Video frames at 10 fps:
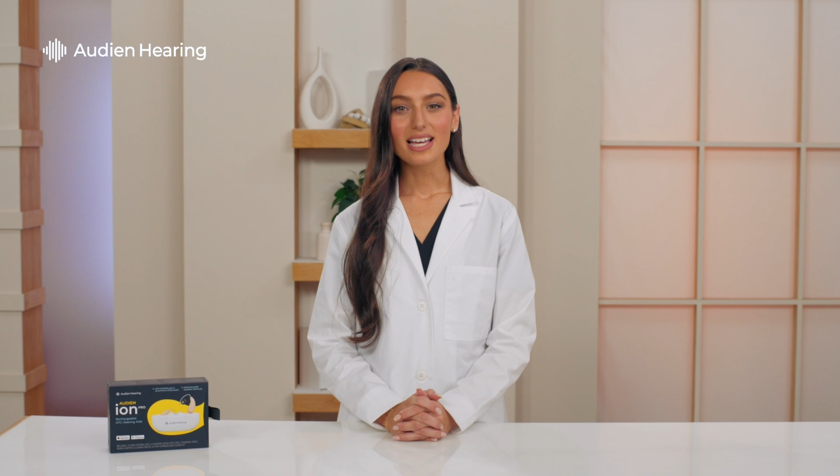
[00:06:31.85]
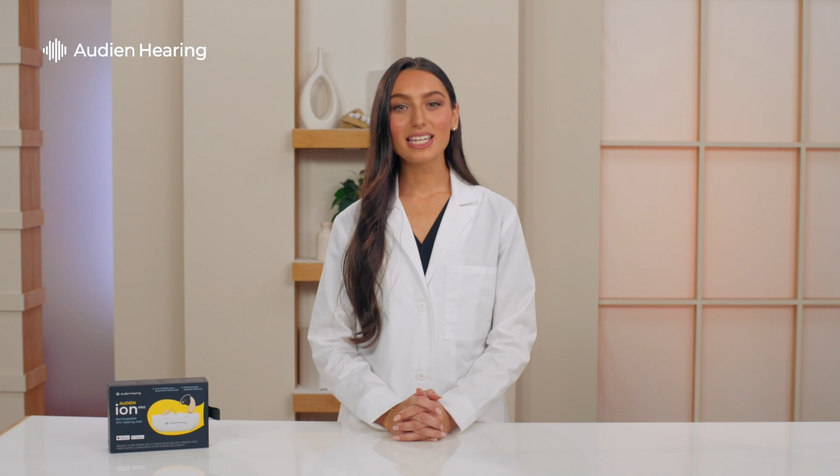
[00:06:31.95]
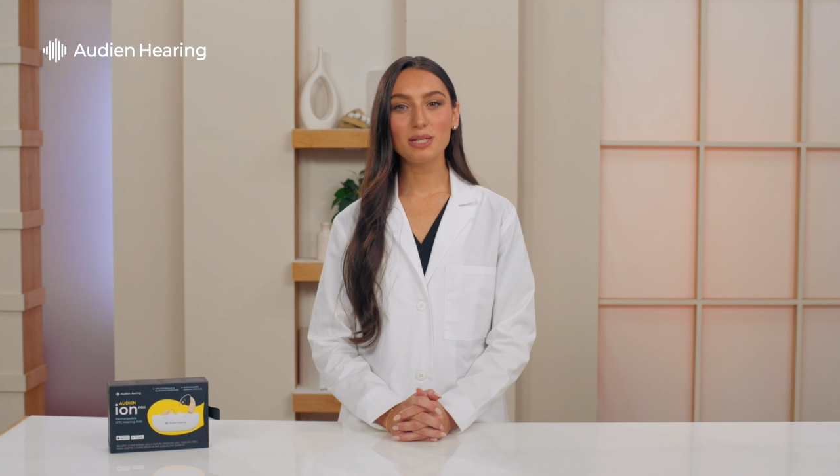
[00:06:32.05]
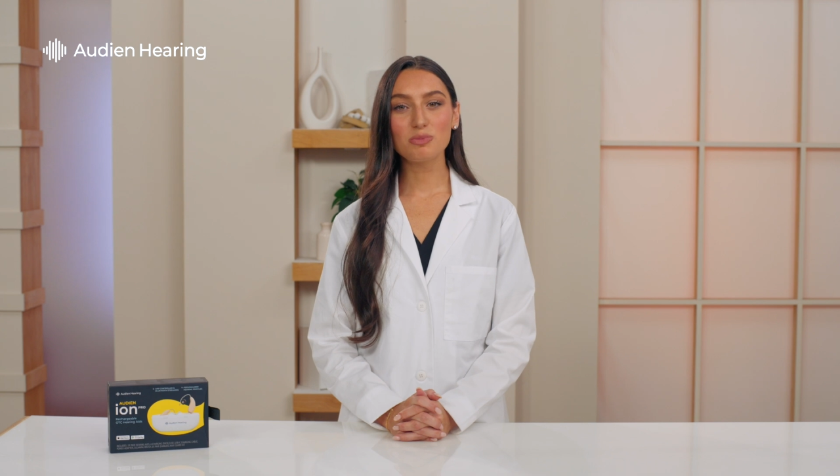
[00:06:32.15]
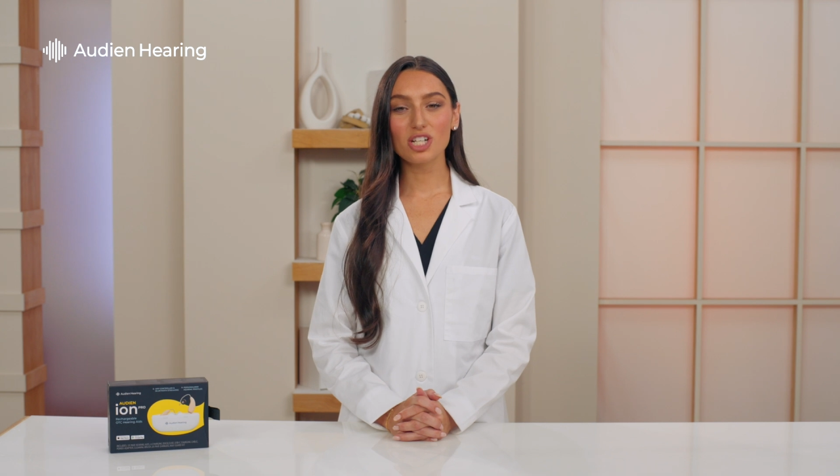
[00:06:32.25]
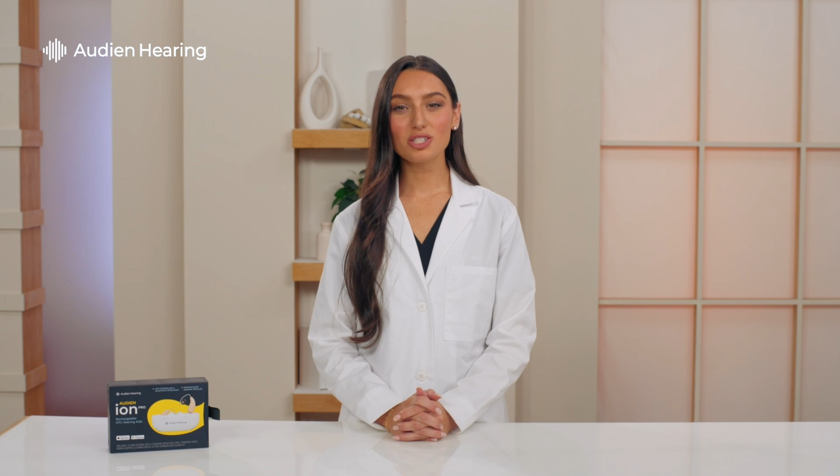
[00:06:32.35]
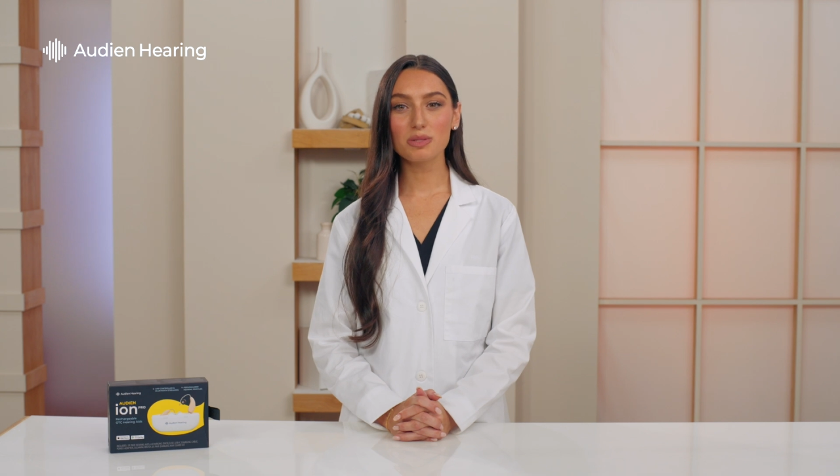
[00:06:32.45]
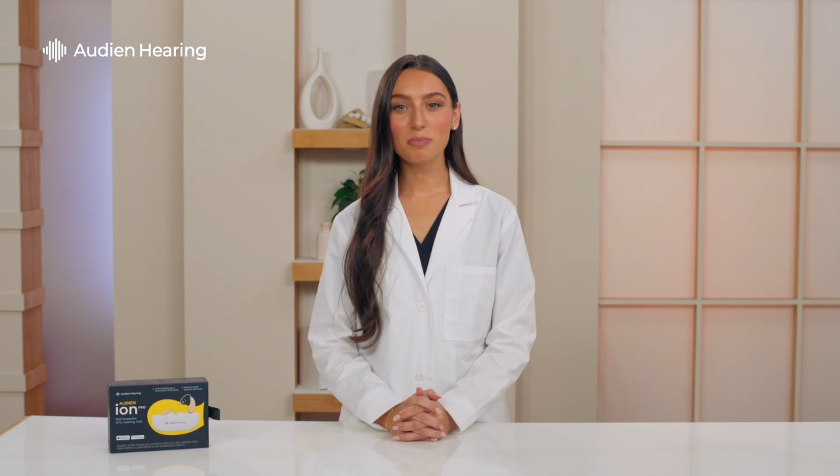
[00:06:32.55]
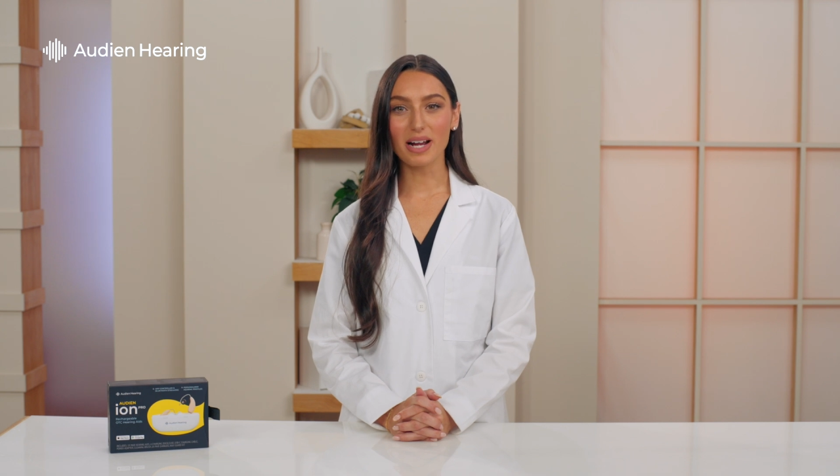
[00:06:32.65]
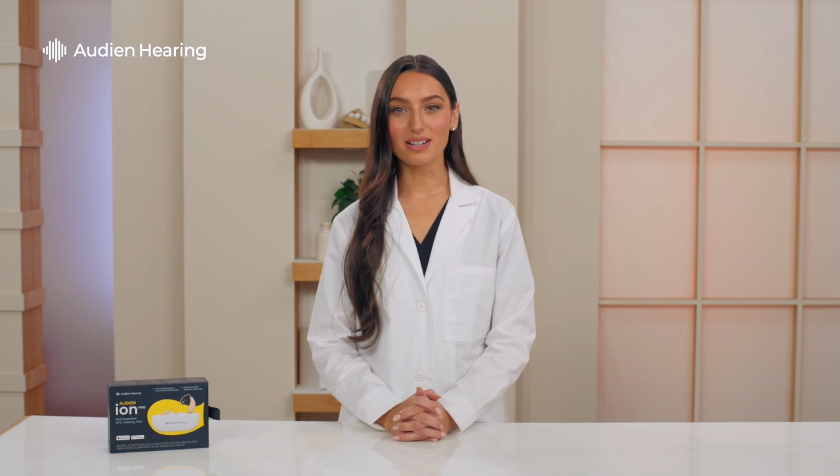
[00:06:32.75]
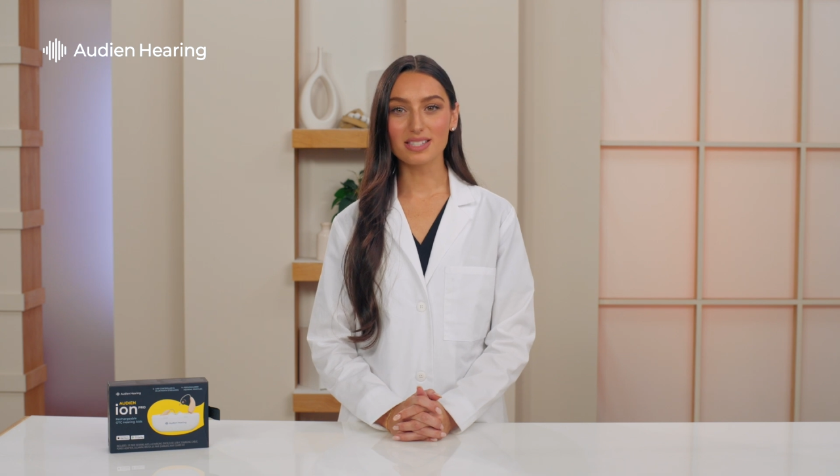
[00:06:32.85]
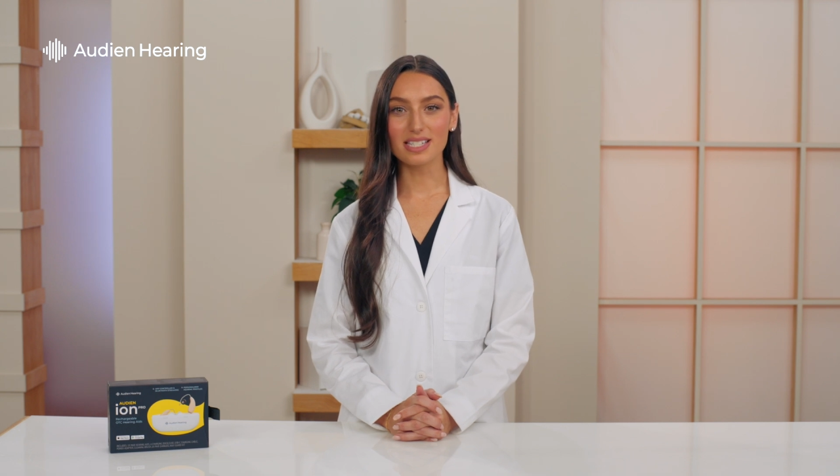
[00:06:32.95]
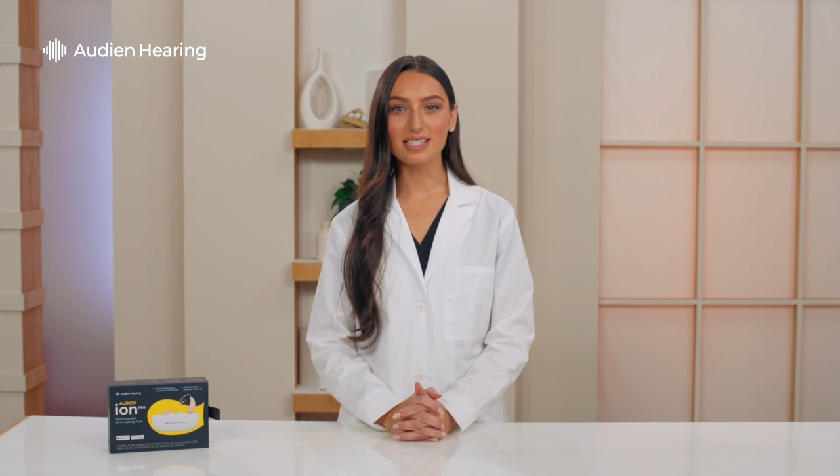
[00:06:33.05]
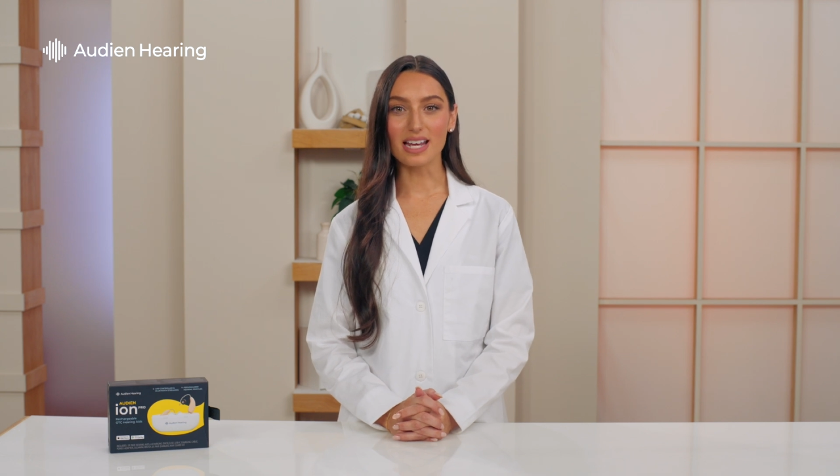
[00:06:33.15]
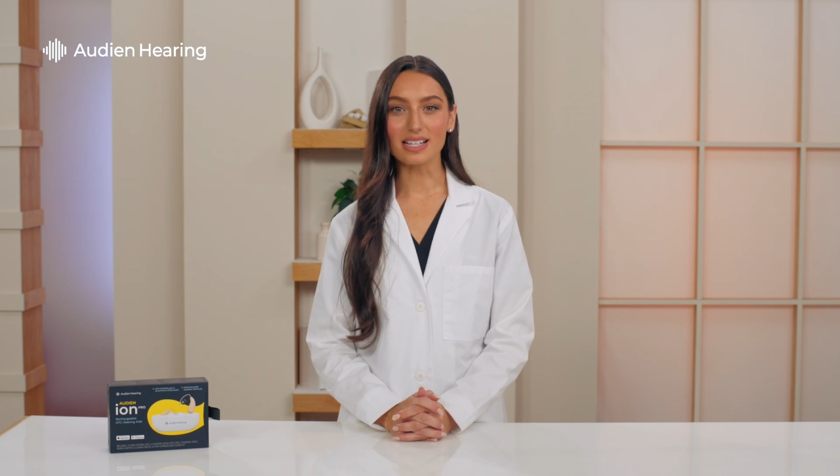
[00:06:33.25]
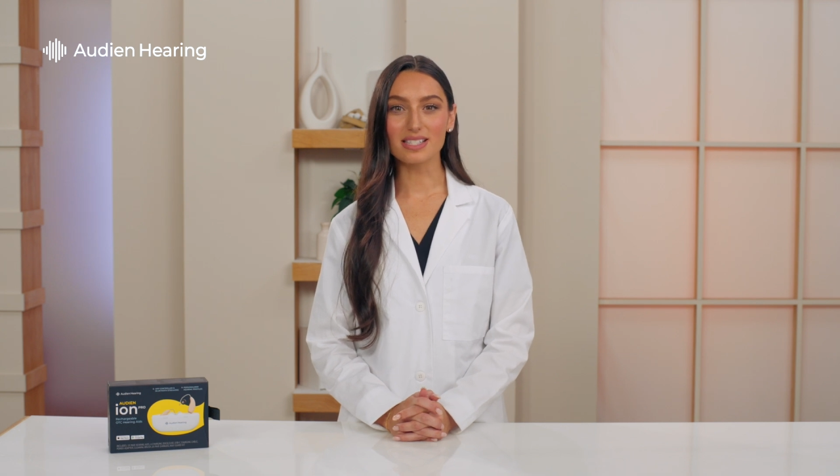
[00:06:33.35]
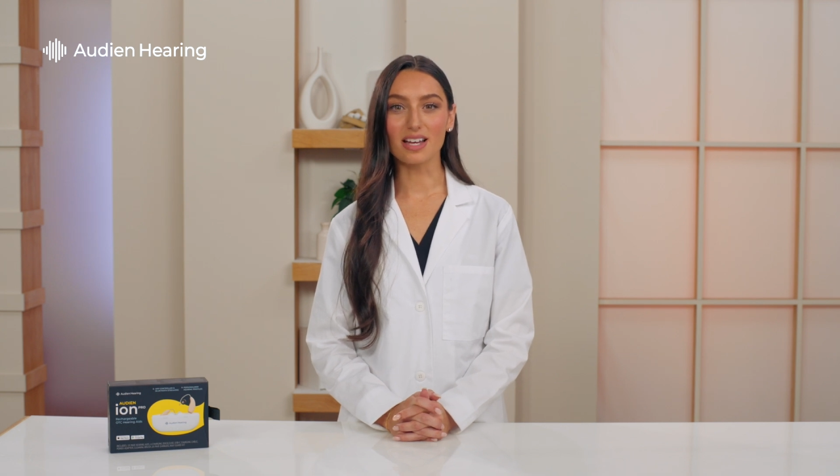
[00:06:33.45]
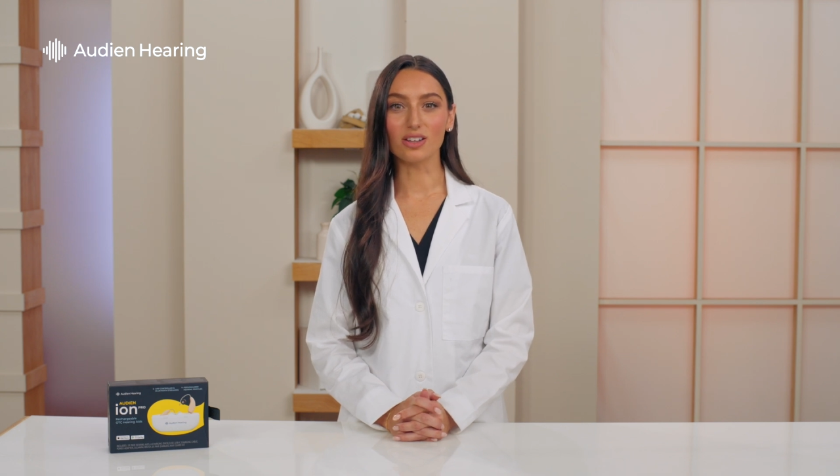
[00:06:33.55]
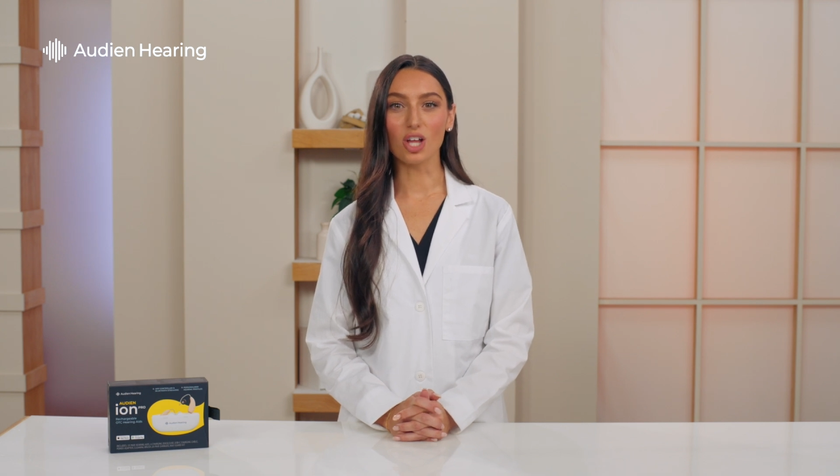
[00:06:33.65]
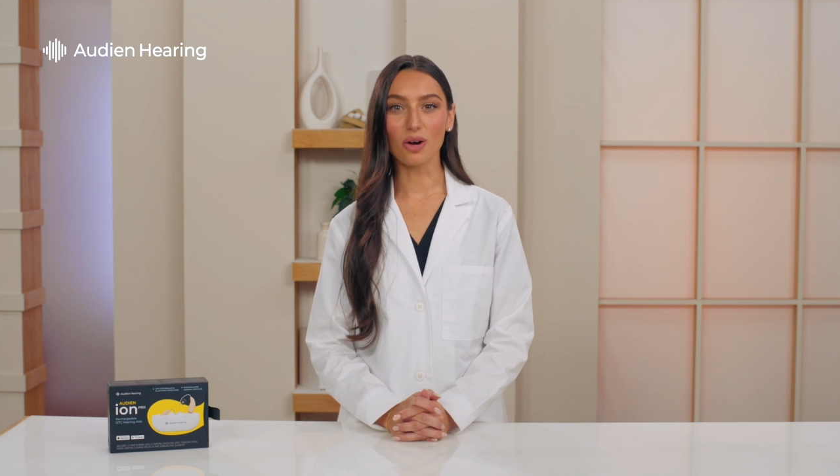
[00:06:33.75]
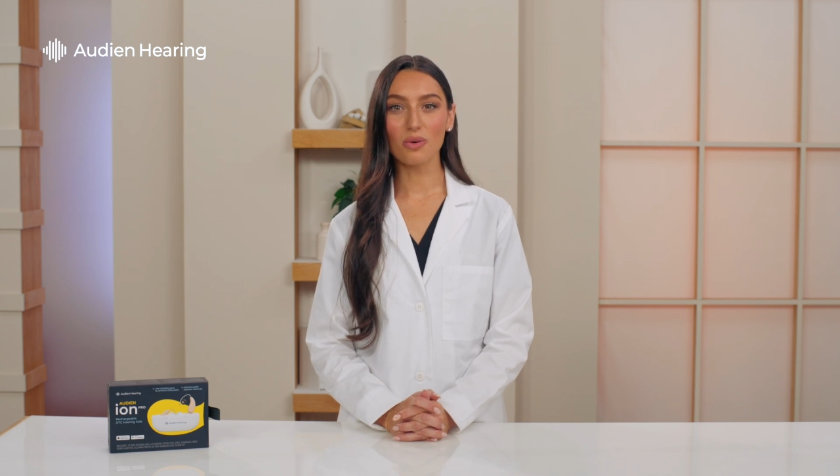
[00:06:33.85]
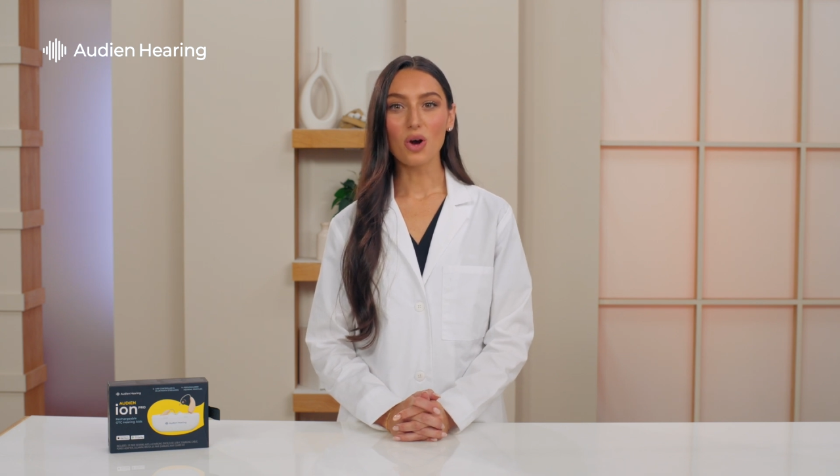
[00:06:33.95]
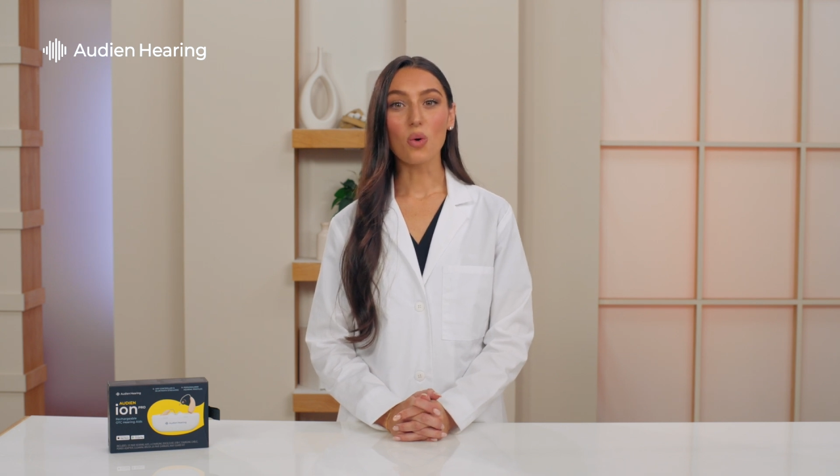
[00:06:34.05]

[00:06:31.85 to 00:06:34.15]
keep transparency settings on low